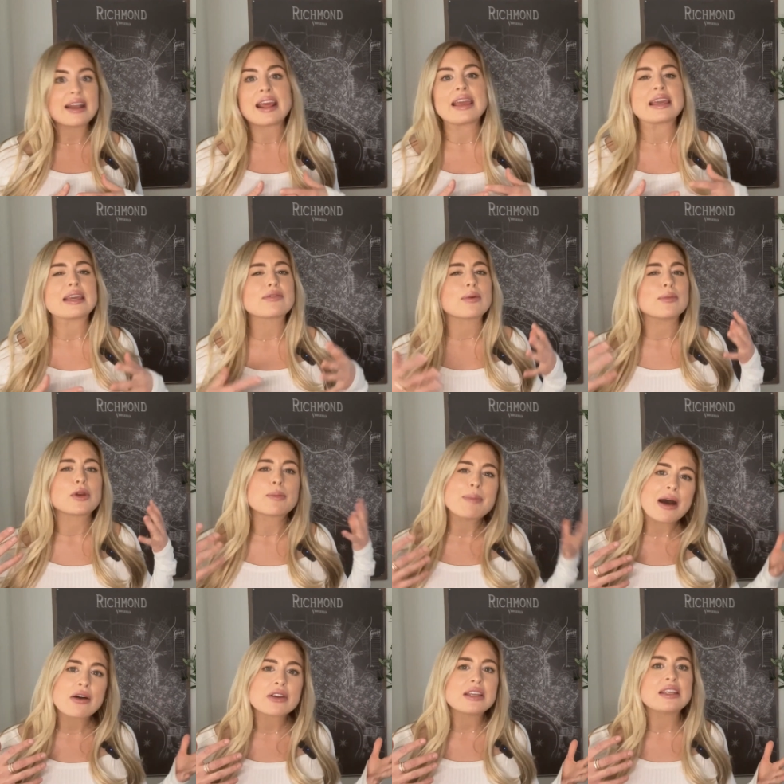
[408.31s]
hanging from their
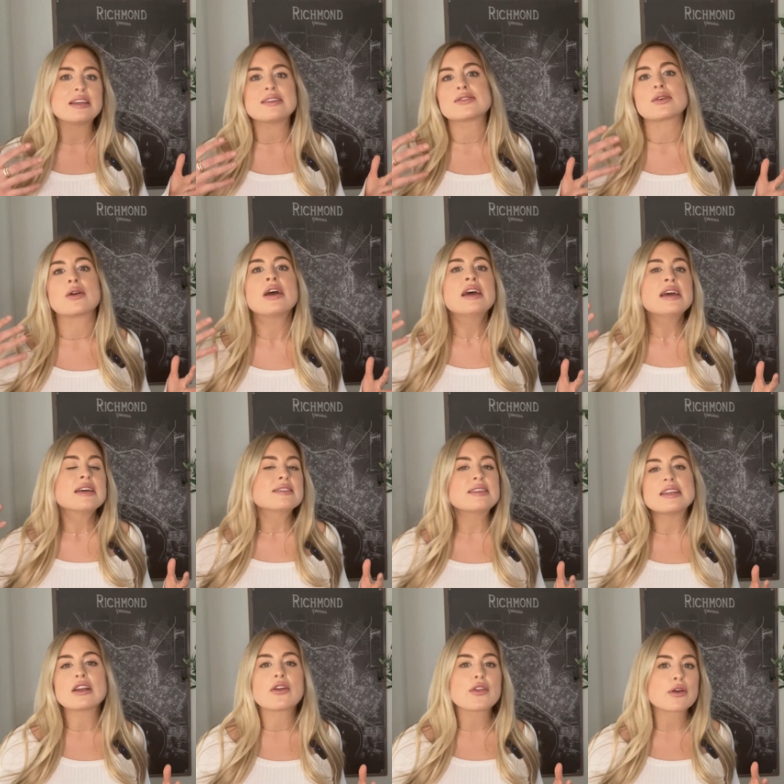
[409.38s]
balconies or
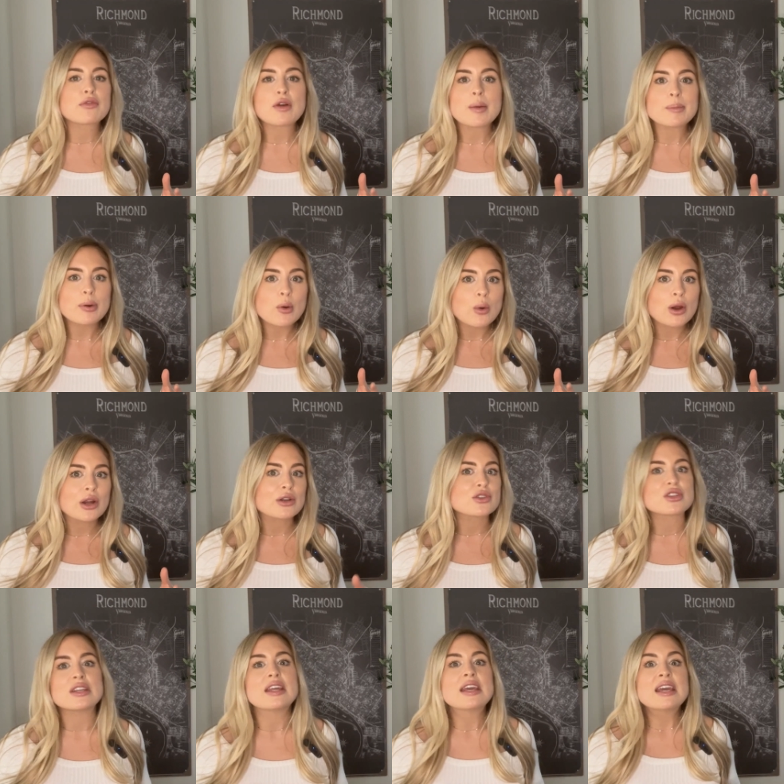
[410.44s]
sitting on their front porch,
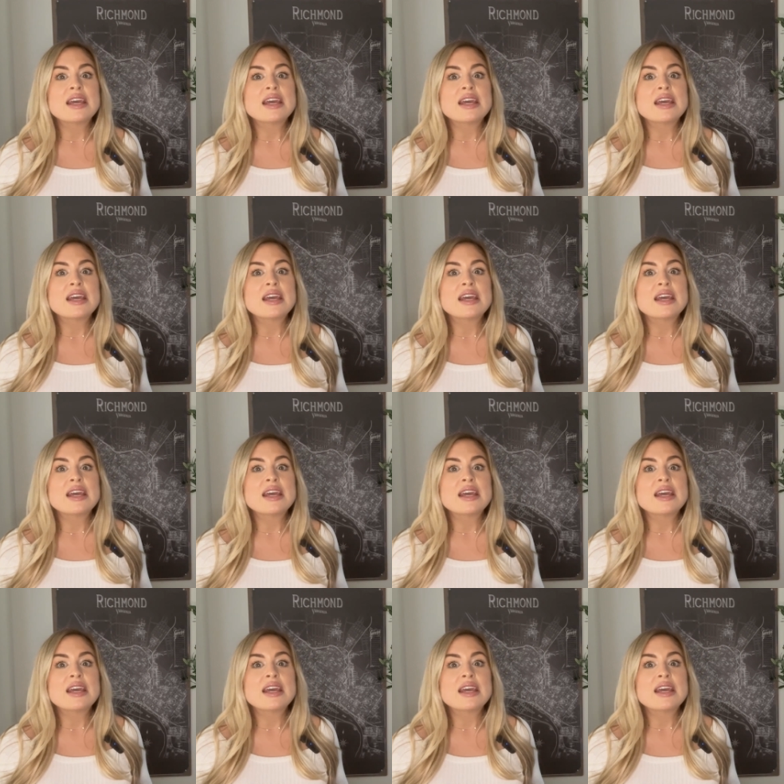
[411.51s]
and